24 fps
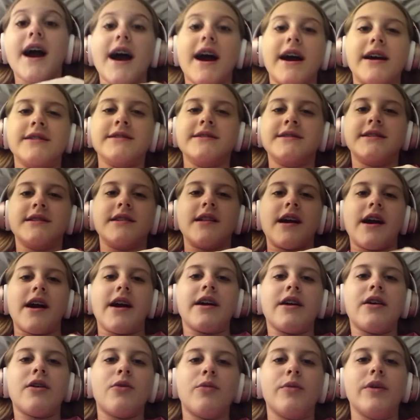and
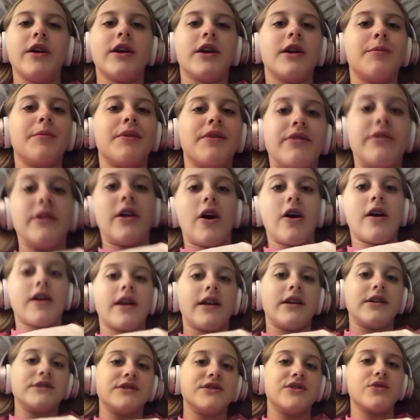today we're going to be
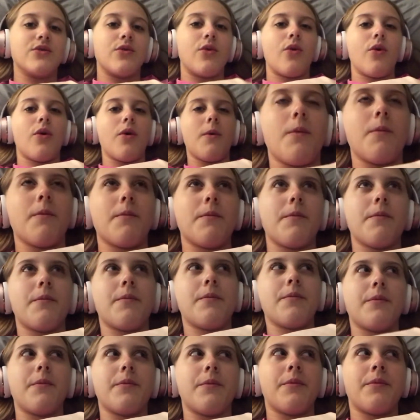vlogging in school.
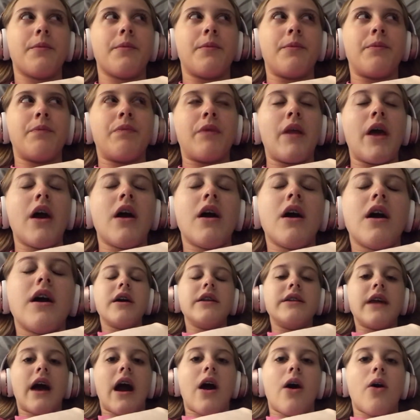
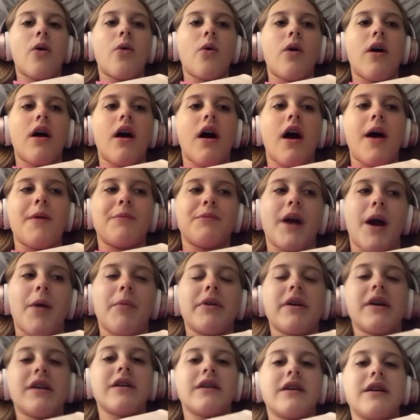Now, I'm
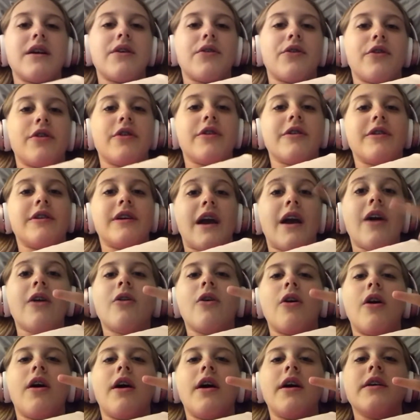probably going to either get
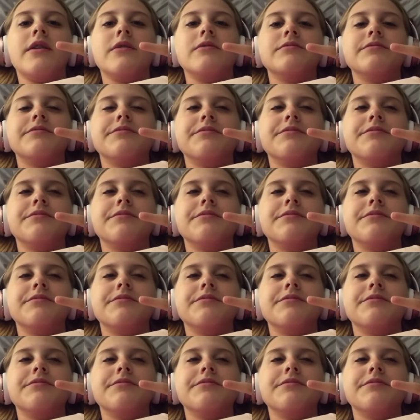caught,